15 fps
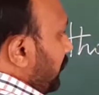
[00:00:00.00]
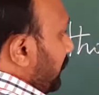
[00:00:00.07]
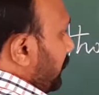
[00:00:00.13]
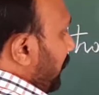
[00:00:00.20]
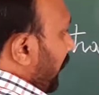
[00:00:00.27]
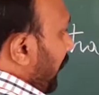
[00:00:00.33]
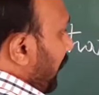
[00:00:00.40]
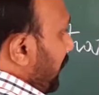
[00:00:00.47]

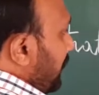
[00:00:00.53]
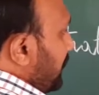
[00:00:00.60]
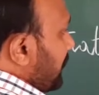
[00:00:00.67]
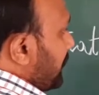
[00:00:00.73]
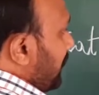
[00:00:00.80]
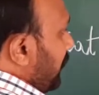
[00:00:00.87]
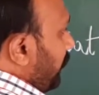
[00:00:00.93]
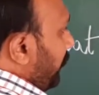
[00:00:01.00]
A
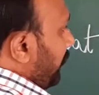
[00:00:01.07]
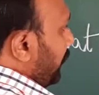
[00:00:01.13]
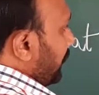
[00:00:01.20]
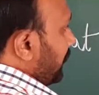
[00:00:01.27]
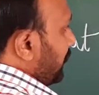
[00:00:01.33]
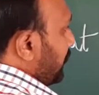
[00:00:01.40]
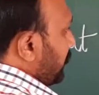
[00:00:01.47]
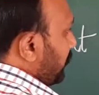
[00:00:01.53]
is
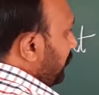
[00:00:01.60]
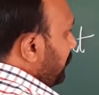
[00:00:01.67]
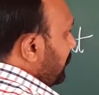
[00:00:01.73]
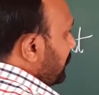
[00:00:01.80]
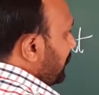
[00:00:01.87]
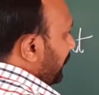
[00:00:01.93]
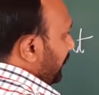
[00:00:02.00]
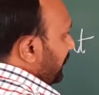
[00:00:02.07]
equivalent to
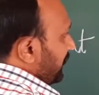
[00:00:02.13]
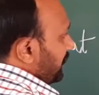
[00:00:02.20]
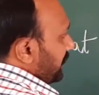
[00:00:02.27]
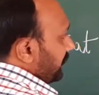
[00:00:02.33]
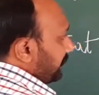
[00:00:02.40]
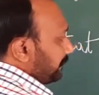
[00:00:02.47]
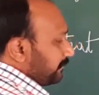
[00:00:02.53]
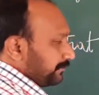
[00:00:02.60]

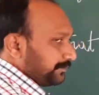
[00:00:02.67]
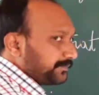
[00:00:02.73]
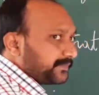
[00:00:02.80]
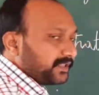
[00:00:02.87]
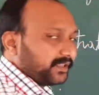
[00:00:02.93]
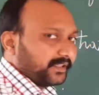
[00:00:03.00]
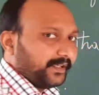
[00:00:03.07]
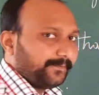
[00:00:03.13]
6.
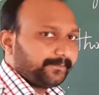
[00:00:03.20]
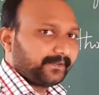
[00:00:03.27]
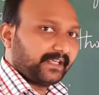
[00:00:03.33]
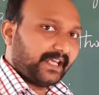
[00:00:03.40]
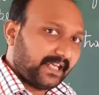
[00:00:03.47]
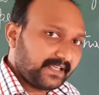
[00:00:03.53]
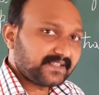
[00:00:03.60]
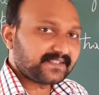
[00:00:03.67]
If
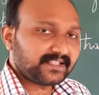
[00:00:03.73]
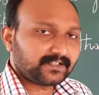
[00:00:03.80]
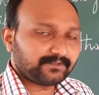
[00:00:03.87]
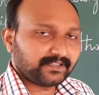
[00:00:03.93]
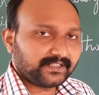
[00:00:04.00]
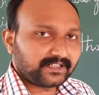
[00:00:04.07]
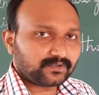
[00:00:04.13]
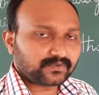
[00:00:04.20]
A is
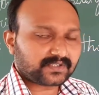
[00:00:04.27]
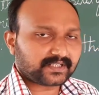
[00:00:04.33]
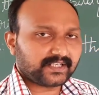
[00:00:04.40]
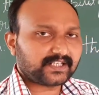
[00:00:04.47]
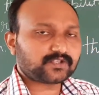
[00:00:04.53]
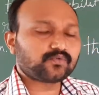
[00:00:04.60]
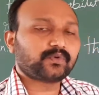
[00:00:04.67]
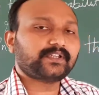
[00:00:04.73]
equivalent to
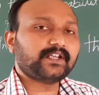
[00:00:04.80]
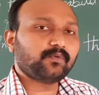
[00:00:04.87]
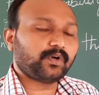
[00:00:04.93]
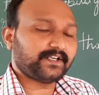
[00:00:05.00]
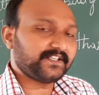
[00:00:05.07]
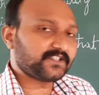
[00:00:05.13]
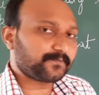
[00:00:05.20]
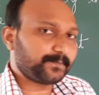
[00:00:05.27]
6, then
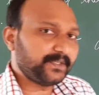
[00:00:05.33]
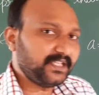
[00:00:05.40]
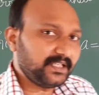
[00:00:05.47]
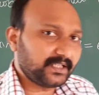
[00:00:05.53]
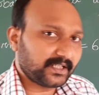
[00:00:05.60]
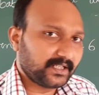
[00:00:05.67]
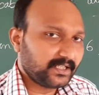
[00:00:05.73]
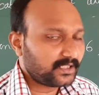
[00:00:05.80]
what is
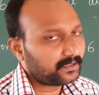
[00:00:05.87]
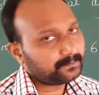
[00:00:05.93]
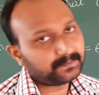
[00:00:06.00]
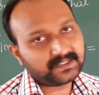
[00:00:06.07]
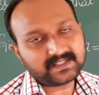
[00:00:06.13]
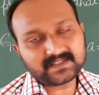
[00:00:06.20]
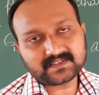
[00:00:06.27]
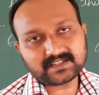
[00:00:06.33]
B?
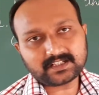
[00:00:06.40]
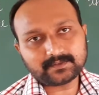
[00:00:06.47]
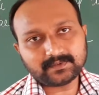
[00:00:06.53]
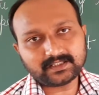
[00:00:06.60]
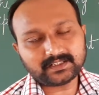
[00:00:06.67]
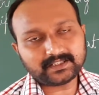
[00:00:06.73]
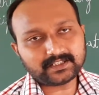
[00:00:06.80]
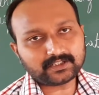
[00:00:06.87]
B is
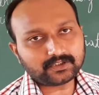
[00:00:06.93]
equivalent